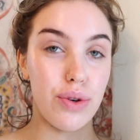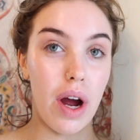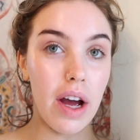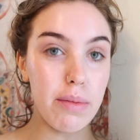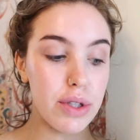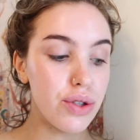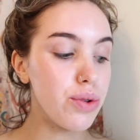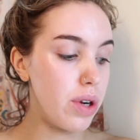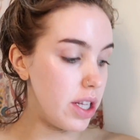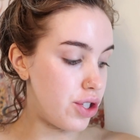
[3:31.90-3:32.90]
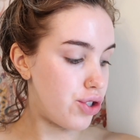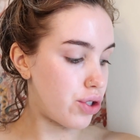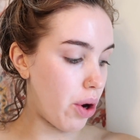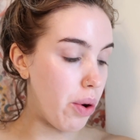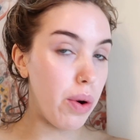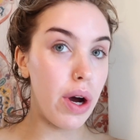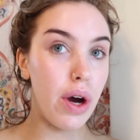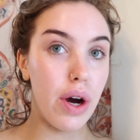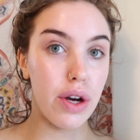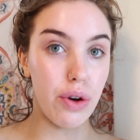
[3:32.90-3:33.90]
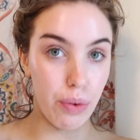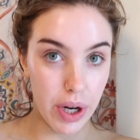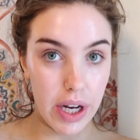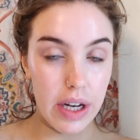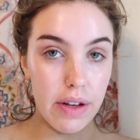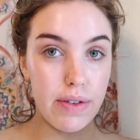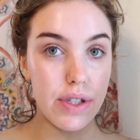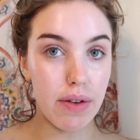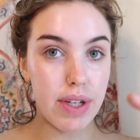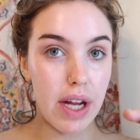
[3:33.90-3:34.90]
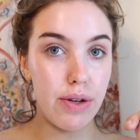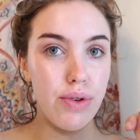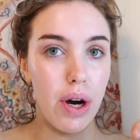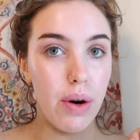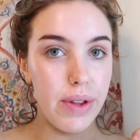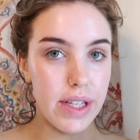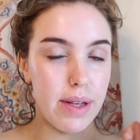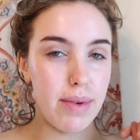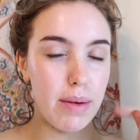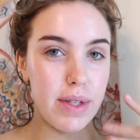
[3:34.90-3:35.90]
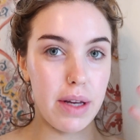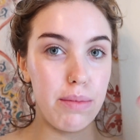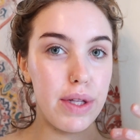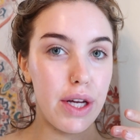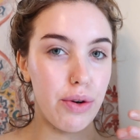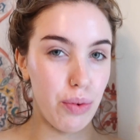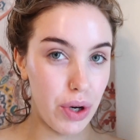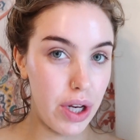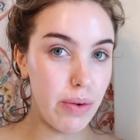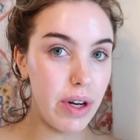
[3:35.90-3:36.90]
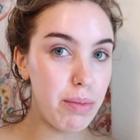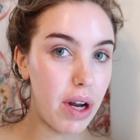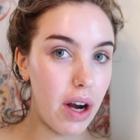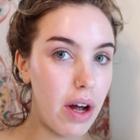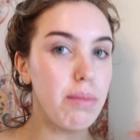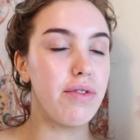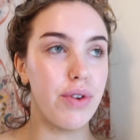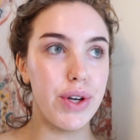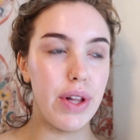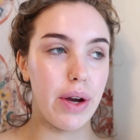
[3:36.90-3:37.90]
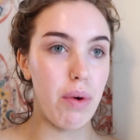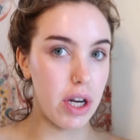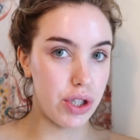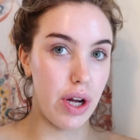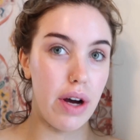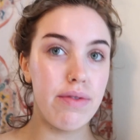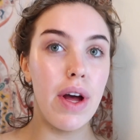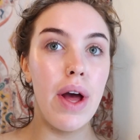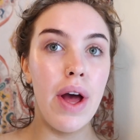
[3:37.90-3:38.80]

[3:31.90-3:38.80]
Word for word: dry, but dude, it's so green. If you self tan, you know that sometimes it can be like green when you put it on before you like wash it off.